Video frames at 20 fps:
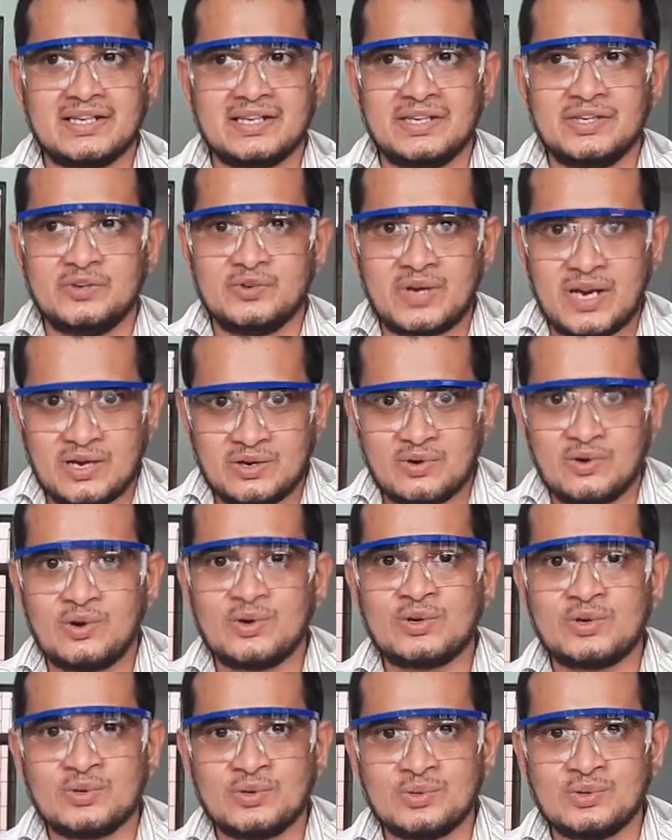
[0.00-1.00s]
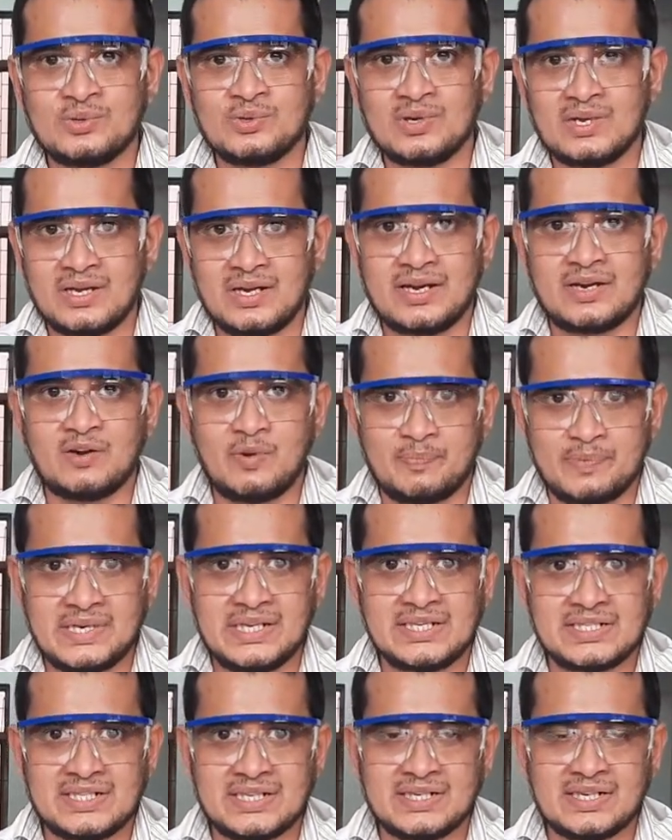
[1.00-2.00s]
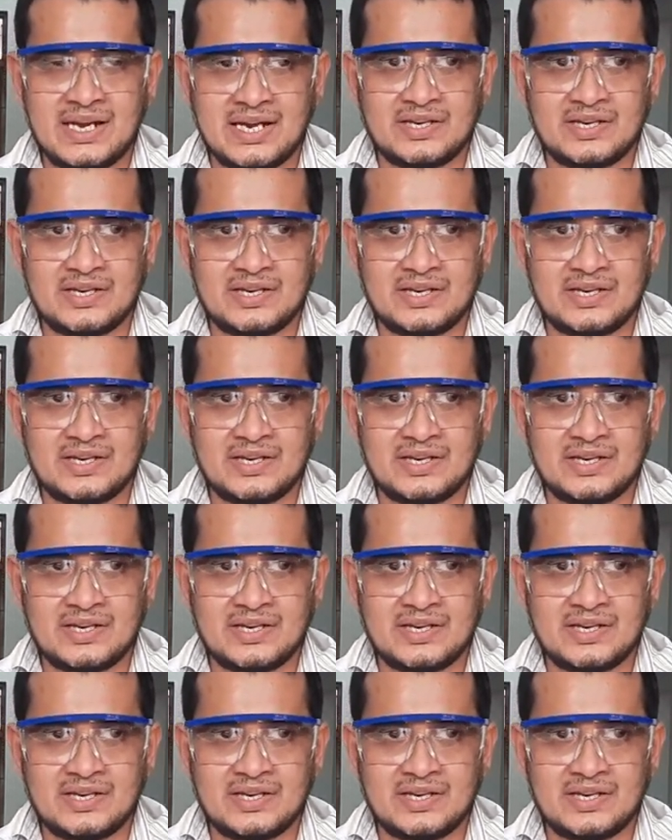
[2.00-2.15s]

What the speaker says: you can go to an optician